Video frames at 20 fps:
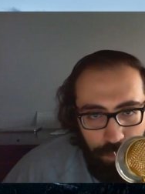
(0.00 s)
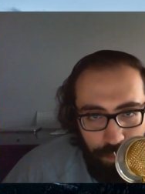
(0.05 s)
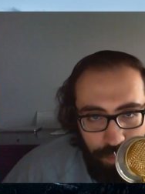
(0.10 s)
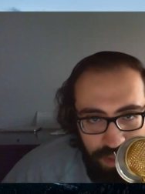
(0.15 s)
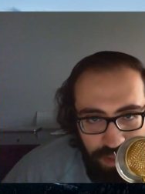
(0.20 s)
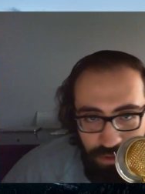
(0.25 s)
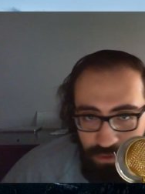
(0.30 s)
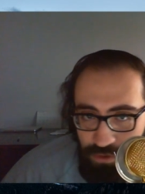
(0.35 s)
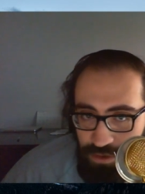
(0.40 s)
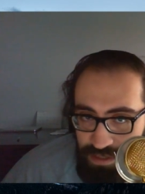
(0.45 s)
be
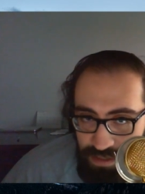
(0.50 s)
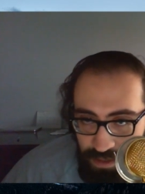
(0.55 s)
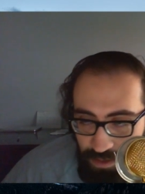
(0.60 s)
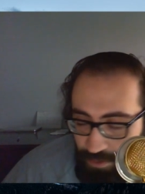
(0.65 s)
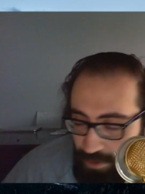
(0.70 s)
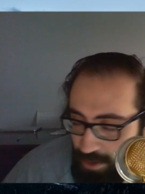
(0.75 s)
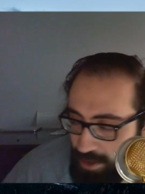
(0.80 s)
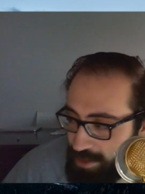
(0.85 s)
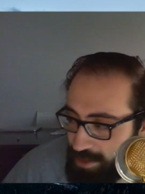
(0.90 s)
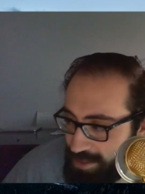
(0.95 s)
used
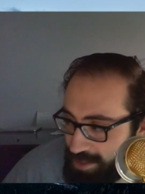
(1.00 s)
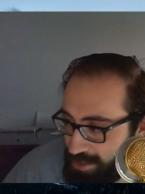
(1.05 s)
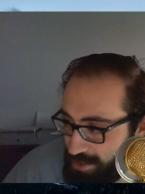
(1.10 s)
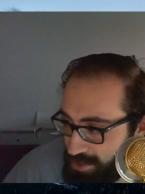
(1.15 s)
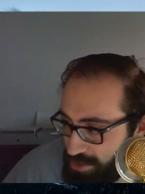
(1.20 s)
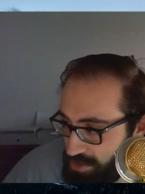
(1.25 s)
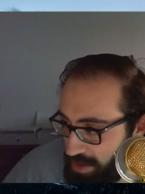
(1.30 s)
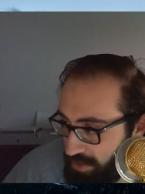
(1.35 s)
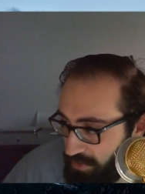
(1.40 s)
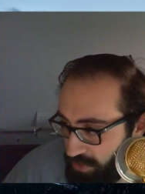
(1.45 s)
to
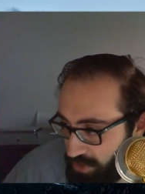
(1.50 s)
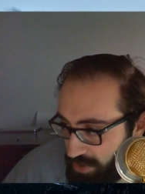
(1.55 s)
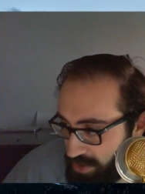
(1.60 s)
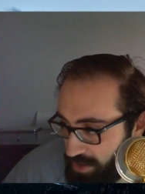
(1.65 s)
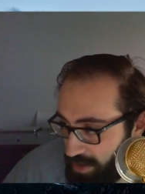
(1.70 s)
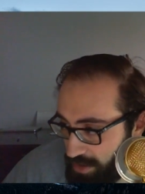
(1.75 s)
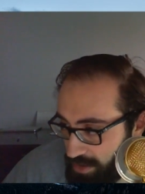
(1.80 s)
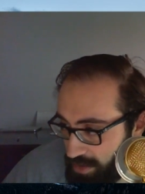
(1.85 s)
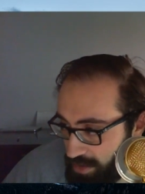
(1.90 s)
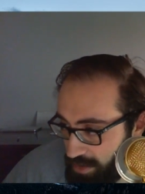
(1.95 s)
drive your
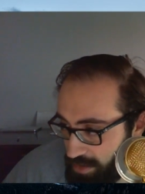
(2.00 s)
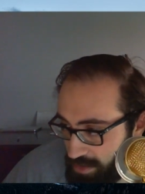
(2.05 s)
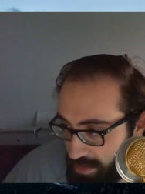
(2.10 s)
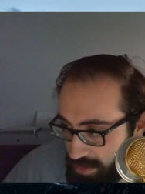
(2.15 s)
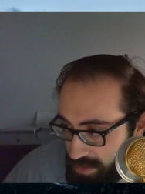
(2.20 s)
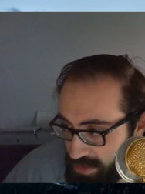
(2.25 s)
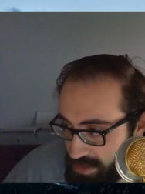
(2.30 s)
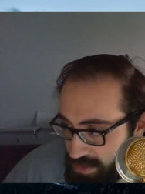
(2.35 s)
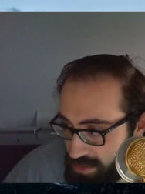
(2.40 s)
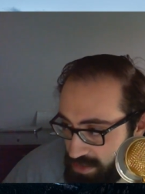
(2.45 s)
car or
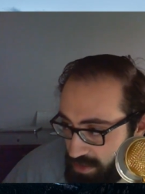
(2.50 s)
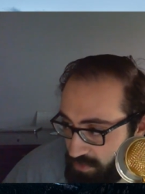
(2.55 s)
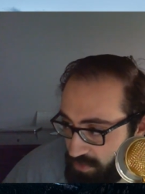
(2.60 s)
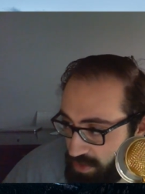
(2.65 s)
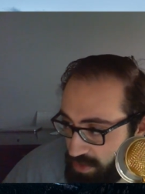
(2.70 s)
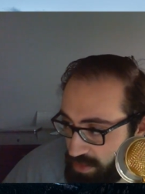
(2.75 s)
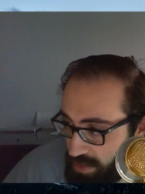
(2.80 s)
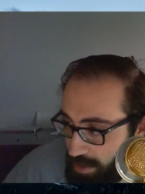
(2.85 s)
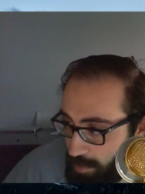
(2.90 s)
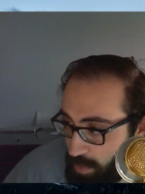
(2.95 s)
cars and stuff
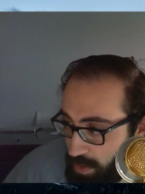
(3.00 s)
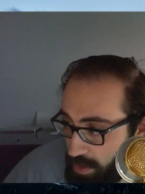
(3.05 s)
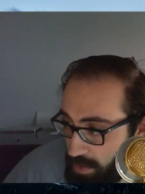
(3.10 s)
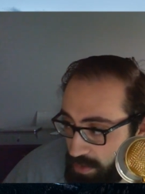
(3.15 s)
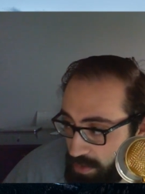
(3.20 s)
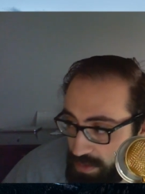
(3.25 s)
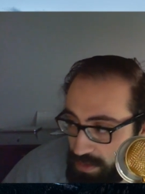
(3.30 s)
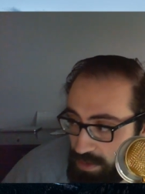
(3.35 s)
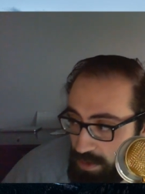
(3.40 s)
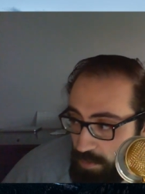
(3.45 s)
like that, but
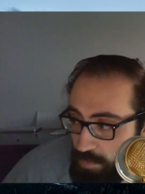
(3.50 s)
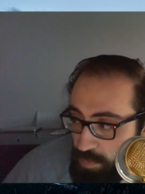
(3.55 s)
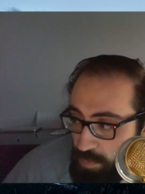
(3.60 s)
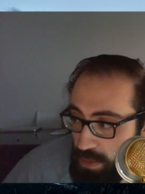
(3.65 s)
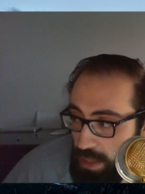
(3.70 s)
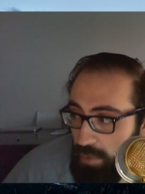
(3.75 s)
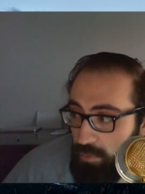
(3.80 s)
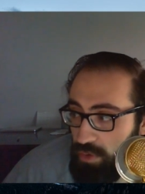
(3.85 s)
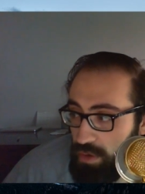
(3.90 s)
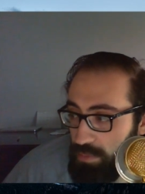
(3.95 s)

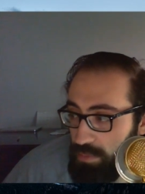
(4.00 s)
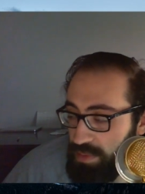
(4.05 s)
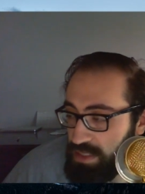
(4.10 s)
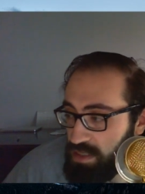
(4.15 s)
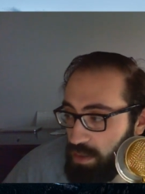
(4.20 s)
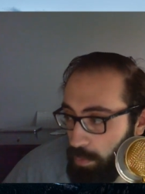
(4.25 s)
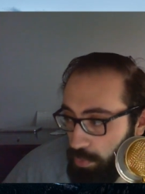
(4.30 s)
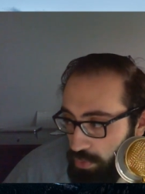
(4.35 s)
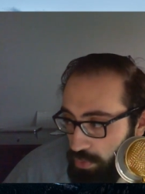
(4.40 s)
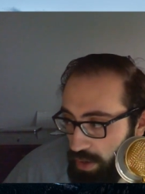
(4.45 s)
I wouldn't be
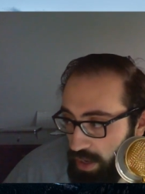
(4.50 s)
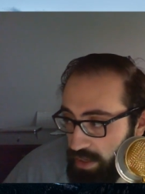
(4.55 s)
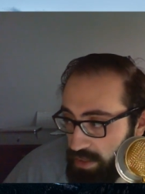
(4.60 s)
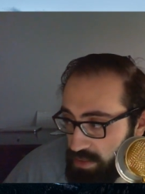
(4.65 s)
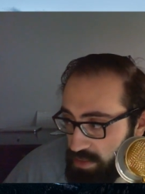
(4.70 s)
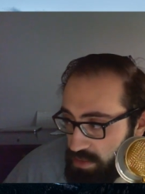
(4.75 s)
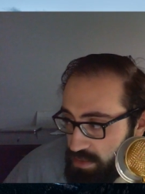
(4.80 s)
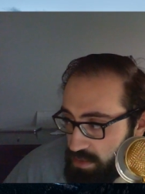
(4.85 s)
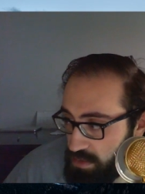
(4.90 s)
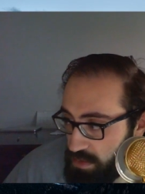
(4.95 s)

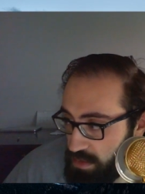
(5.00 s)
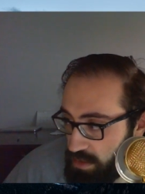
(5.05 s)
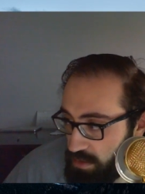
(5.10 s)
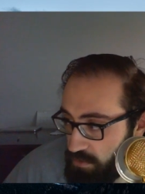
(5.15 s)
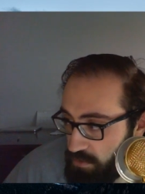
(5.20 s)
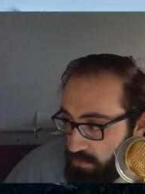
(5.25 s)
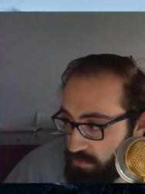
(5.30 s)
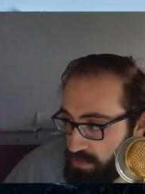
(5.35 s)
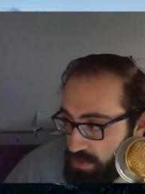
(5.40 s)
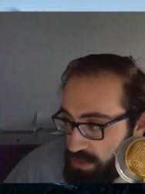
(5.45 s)
surprised
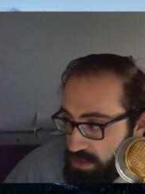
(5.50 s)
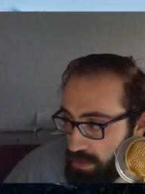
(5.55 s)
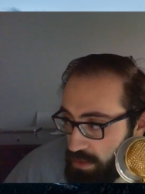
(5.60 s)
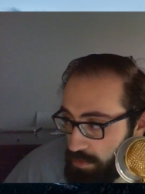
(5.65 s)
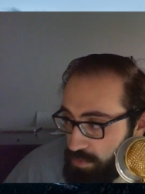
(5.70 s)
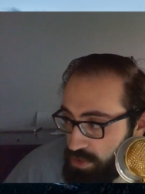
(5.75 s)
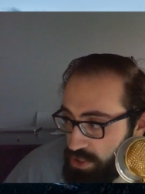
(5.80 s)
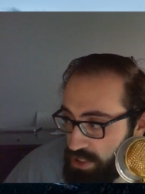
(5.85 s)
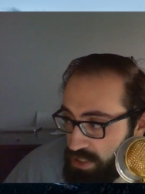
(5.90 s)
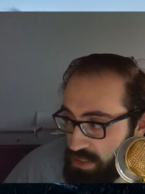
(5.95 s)
if
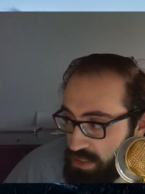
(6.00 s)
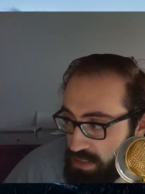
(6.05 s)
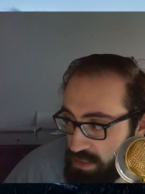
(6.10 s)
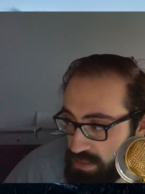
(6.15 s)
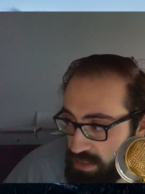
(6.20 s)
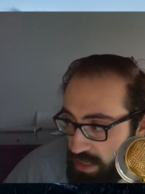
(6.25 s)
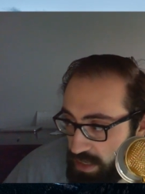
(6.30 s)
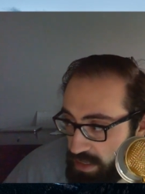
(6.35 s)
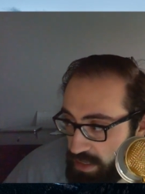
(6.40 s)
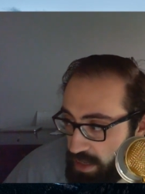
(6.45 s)
some
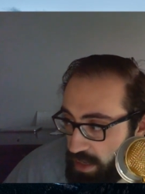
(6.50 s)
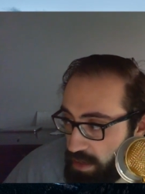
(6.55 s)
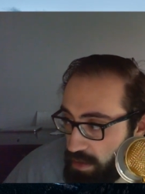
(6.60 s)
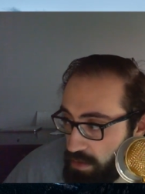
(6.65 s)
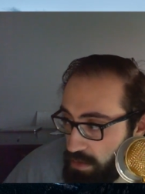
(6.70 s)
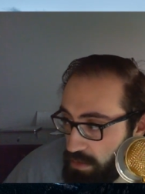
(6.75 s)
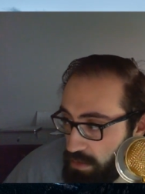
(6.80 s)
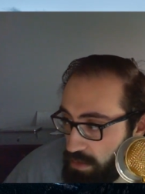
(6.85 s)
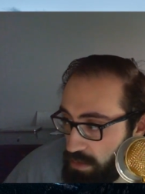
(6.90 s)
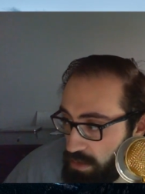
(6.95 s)
genius at Yale